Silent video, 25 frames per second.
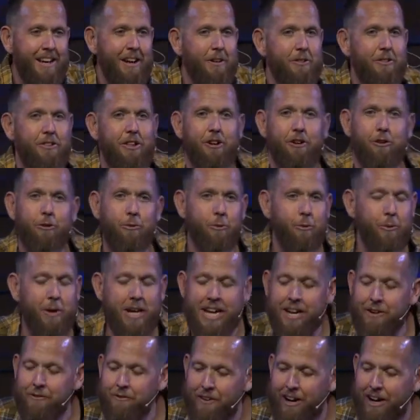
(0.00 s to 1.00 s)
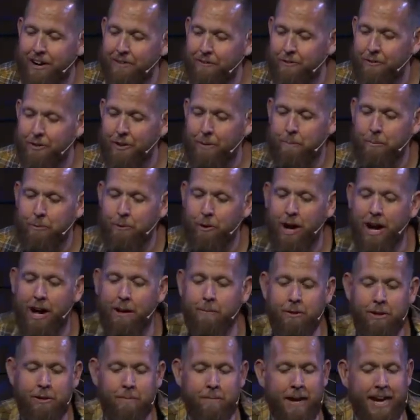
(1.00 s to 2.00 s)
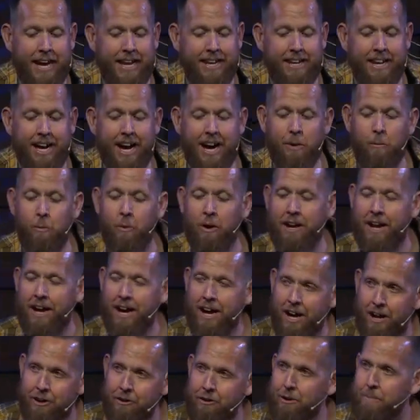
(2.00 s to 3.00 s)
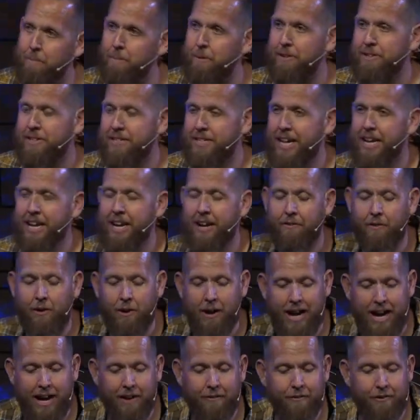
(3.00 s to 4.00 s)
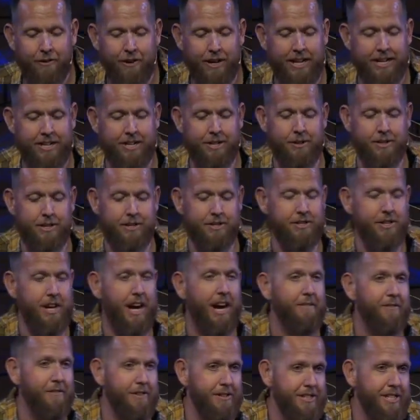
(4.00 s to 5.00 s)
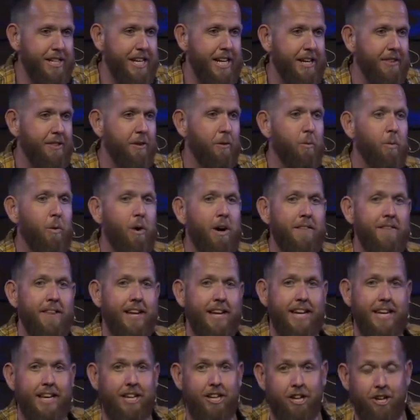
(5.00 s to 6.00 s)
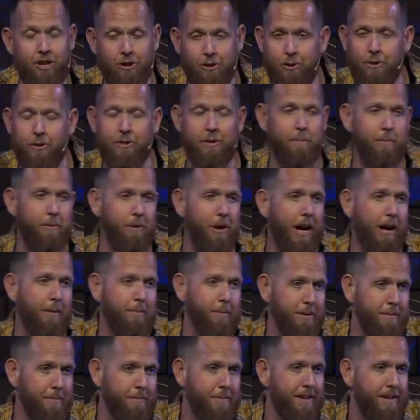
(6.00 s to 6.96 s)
The grief of the problem and not 100% of our effort into the sovereignty and the one that can cure the problem.